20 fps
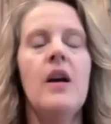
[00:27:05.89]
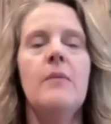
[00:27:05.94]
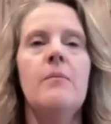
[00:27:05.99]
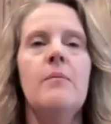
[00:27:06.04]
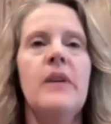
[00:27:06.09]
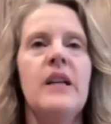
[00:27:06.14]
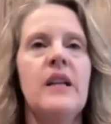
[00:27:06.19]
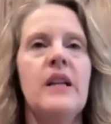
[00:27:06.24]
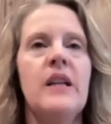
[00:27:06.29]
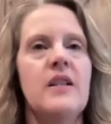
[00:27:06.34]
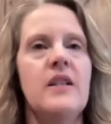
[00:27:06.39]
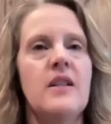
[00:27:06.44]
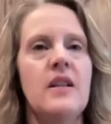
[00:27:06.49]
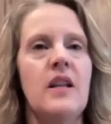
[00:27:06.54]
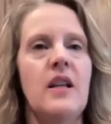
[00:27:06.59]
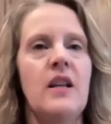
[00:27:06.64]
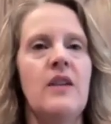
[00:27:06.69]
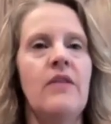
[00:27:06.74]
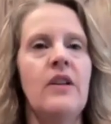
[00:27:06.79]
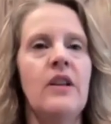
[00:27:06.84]
Because
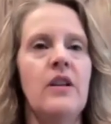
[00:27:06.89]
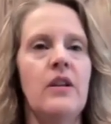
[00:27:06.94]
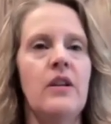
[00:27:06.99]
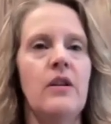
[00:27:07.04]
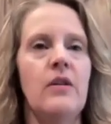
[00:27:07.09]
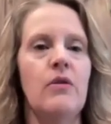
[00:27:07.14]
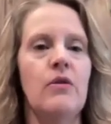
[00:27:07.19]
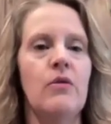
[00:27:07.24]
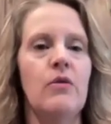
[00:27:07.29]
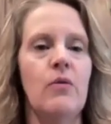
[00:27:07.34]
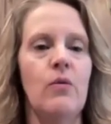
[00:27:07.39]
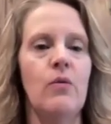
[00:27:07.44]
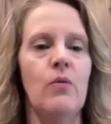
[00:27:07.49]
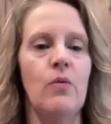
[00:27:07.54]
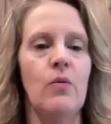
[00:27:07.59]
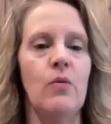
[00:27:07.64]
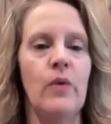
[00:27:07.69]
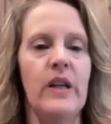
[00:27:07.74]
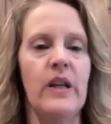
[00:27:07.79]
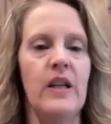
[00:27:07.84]
even though
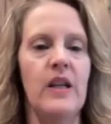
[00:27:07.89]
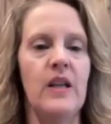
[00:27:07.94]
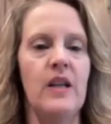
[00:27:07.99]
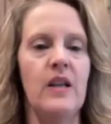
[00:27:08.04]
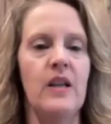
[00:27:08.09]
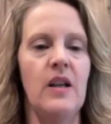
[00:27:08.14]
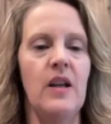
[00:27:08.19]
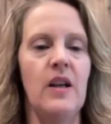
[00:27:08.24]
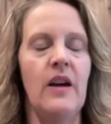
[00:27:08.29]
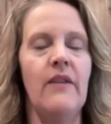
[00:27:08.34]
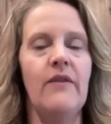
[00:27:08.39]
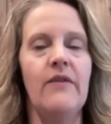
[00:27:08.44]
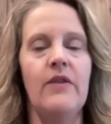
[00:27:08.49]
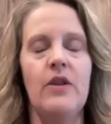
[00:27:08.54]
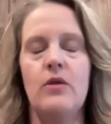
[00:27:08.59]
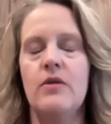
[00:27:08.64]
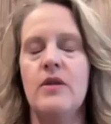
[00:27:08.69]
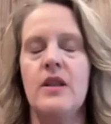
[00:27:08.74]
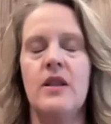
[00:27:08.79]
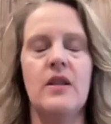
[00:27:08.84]
we have
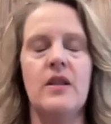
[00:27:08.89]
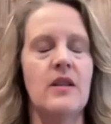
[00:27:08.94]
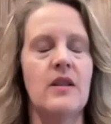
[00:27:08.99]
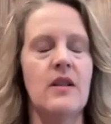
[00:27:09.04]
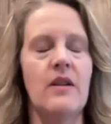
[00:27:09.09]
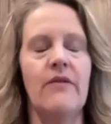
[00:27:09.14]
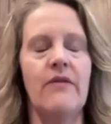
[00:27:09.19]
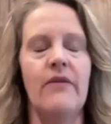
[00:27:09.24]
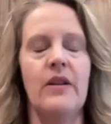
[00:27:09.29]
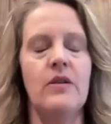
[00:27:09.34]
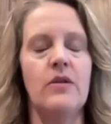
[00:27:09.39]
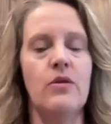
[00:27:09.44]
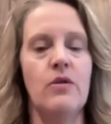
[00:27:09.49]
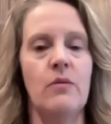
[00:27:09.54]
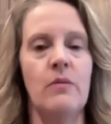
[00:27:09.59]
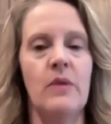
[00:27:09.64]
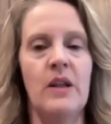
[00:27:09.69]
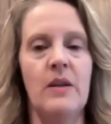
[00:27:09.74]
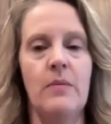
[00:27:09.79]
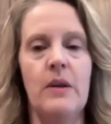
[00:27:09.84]
used this stuff on so
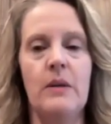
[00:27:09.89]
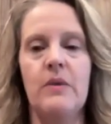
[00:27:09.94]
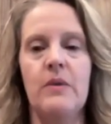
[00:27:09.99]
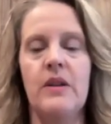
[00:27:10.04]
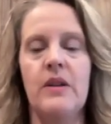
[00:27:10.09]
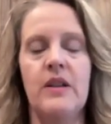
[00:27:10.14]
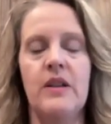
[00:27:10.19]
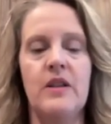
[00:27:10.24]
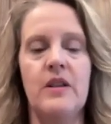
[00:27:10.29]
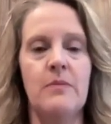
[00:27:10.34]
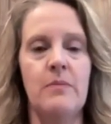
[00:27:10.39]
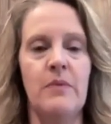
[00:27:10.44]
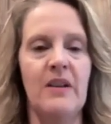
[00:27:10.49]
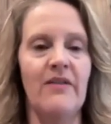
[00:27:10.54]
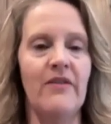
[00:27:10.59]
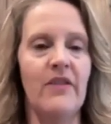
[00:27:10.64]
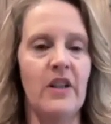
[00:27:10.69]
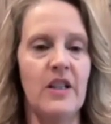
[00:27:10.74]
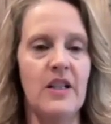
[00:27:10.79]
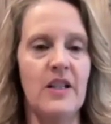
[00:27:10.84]
many people and it's been
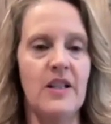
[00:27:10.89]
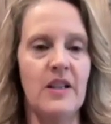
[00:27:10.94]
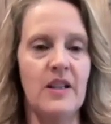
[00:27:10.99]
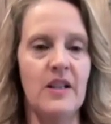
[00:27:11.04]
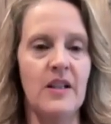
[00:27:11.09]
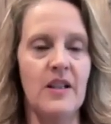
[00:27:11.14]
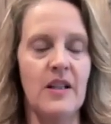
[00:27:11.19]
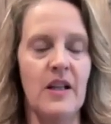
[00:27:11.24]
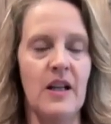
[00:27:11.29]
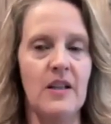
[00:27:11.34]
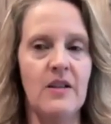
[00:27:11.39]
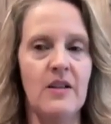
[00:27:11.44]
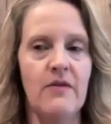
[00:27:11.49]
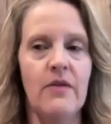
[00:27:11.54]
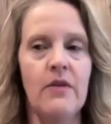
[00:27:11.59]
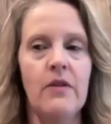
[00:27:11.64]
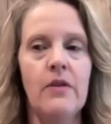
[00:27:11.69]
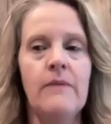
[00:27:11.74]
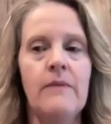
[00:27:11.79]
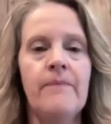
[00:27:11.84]
very
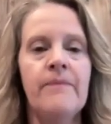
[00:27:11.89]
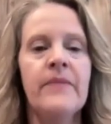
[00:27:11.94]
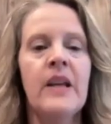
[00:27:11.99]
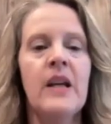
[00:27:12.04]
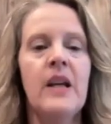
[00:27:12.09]
successful,